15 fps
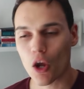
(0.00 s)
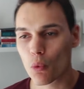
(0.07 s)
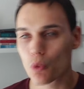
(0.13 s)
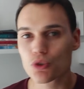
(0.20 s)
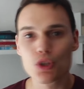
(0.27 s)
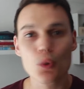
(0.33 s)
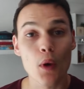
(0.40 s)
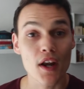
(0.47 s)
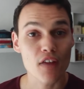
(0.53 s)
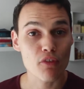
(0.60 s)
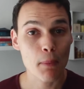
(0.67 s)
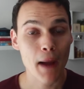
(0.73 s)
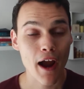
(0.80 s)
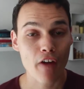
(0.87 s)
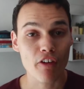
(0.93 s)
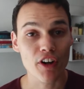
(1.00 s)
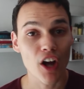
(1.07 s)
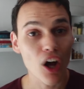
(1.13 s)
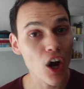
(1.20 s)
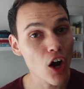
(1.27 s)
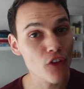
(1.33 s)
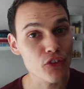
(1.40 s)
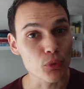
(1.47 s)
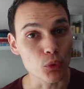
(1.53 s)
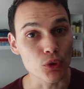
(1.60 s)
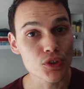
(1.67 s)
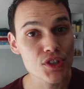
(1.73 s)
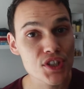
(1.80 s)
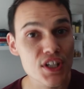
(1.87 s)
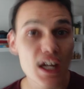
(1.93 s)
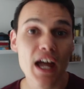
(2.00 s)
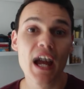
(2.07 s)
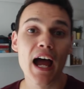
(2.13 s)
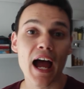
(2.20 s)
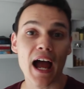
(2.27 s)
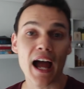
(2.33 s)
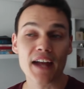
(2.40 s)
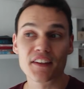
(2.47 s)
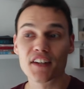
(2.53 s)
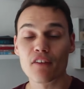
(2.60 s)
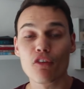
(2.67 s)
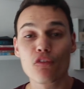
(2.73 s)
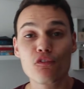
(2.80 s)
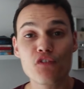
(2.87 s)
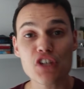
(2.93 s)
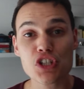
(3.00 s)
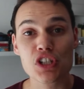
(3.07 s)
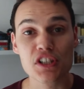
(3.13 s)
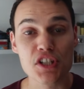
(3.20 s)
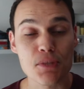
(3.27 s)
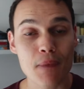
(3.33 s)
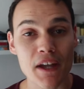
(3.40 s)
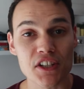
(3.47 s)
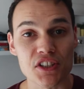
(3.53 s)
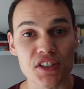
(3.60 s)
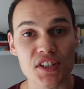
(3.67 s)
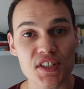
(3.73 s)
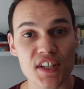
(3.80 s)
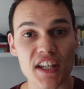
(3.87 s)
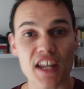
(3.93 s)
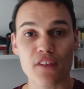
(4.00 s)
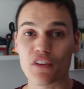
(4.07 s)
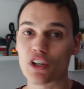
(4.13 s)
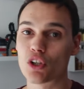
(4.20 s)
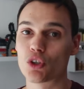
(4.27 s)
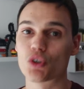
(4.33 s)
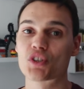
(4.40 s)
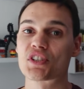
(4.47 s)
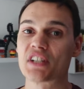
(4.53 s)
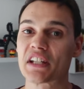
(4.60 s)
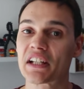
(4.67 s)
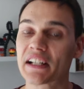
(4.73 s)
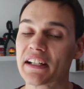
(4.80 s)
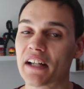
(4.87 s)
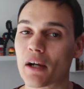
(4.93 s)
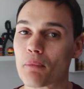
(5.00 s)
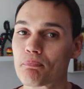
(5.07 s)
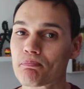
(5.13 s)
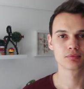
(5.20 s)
I will do another power run afterwards and another visual inspection to see if it looks any cleaner.